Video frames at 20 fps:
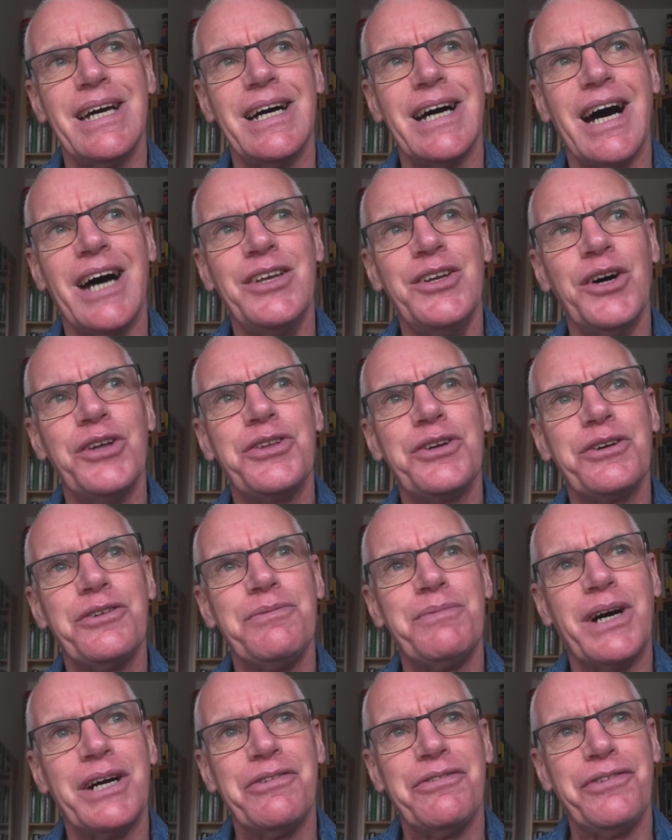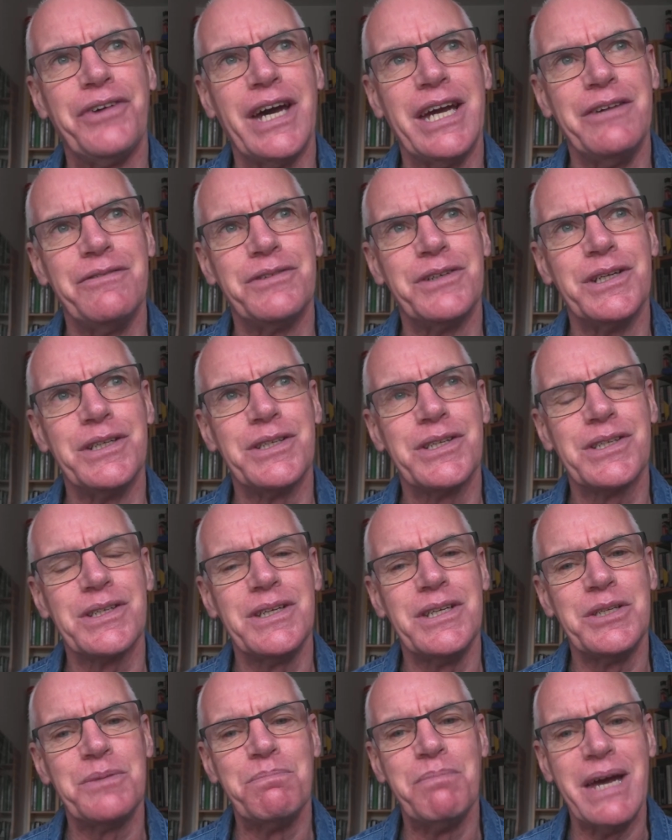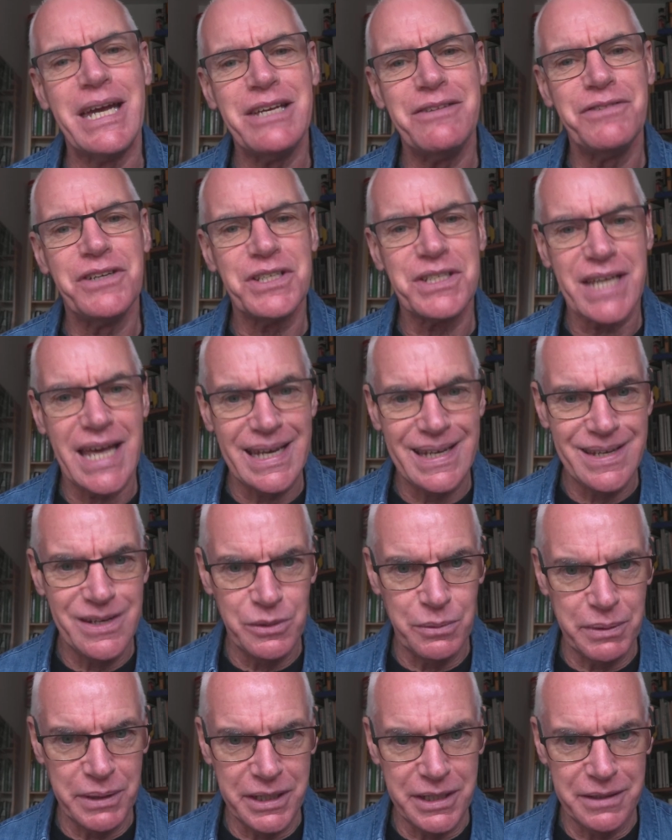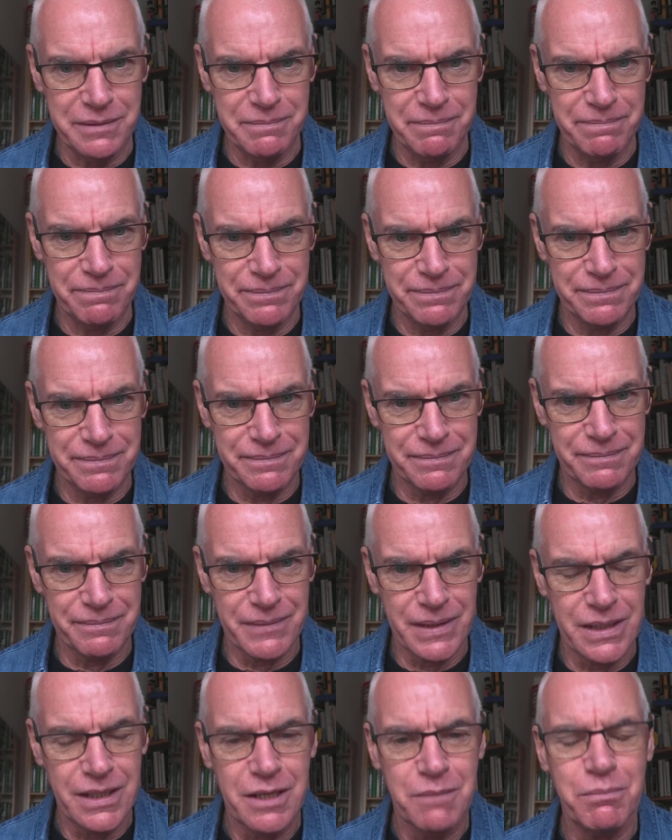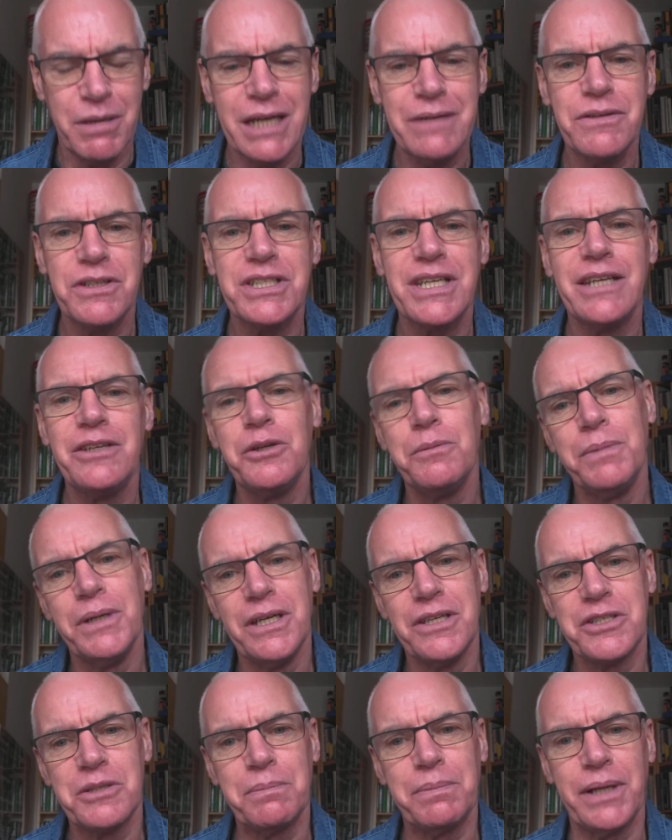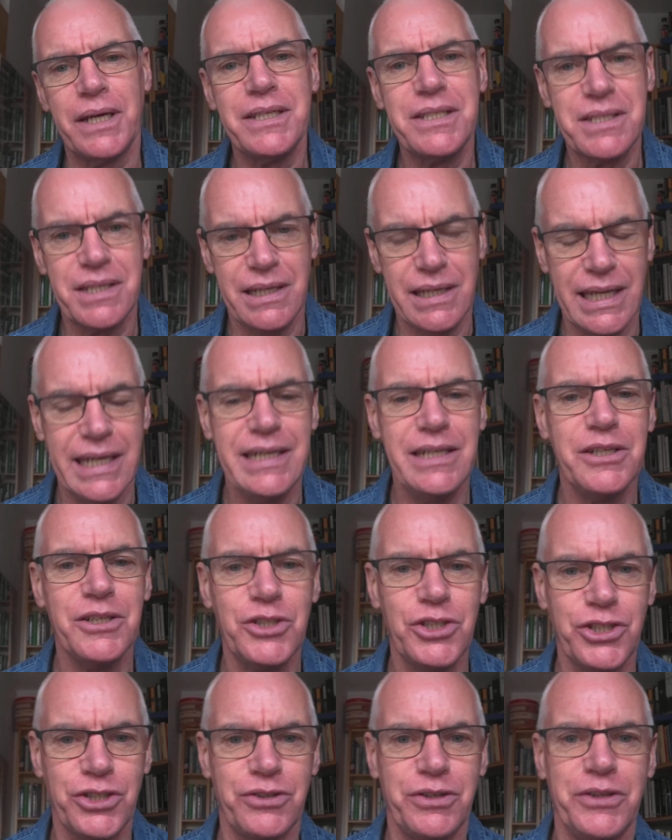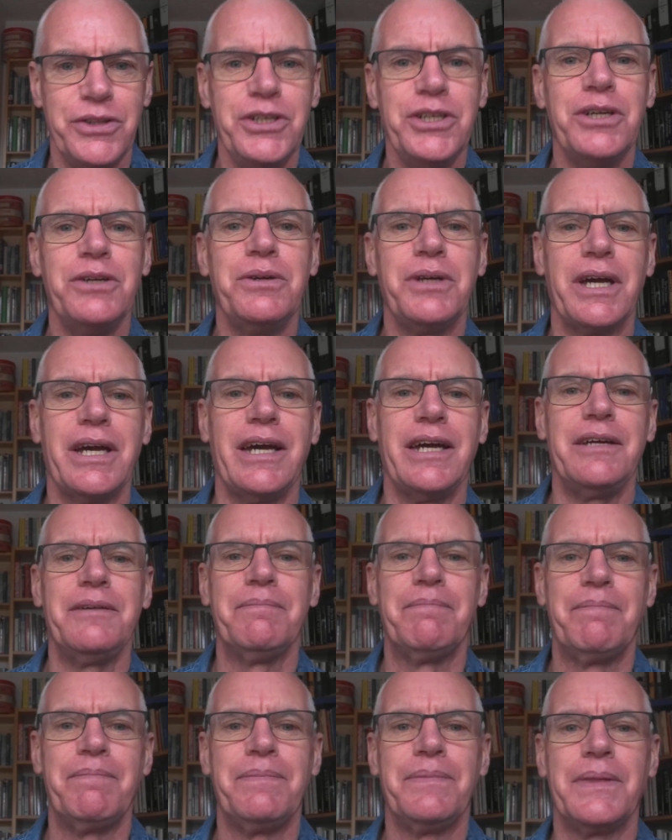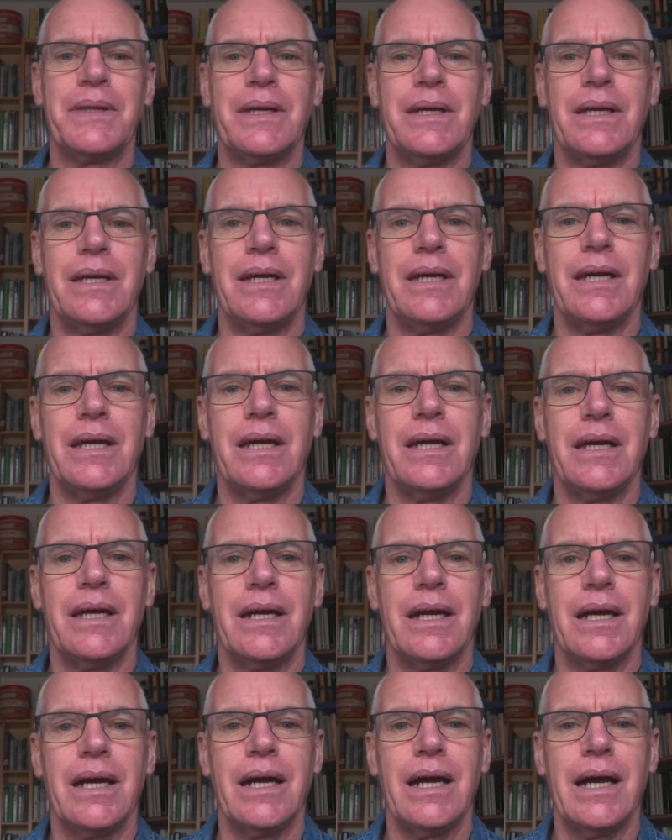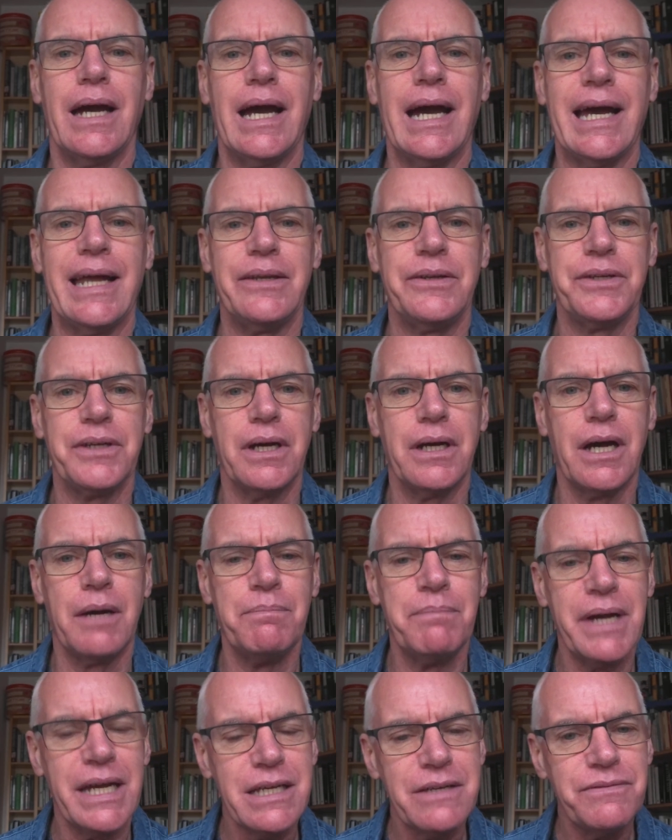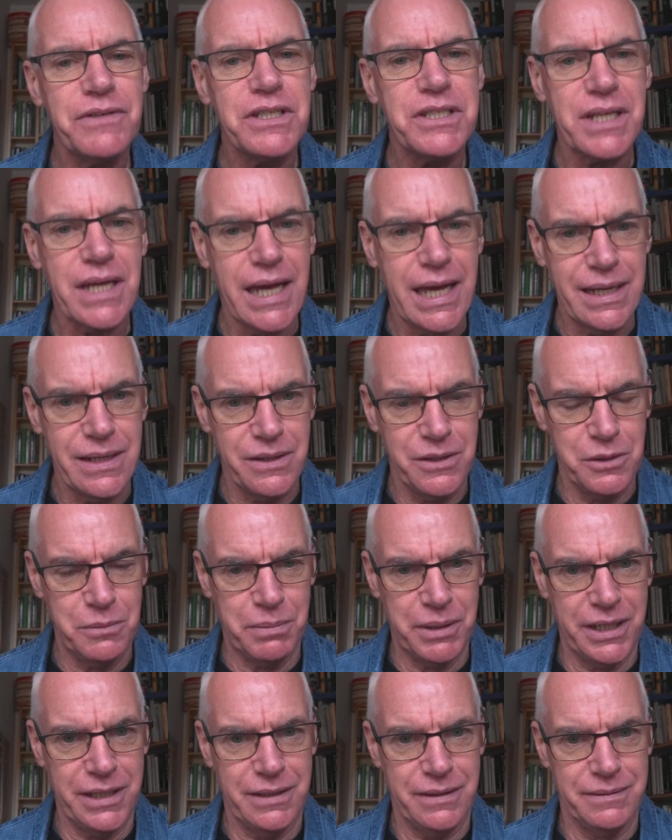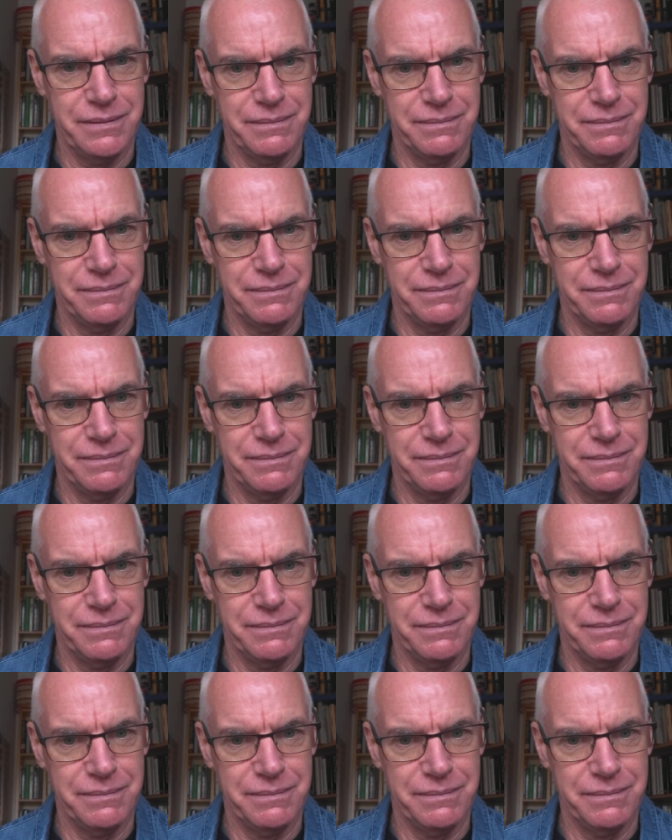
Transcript: Another of my favourites is Mavis Enderby. Mavis Enderby is a place in Lincolnshire in the UK. And a Mavis Enderby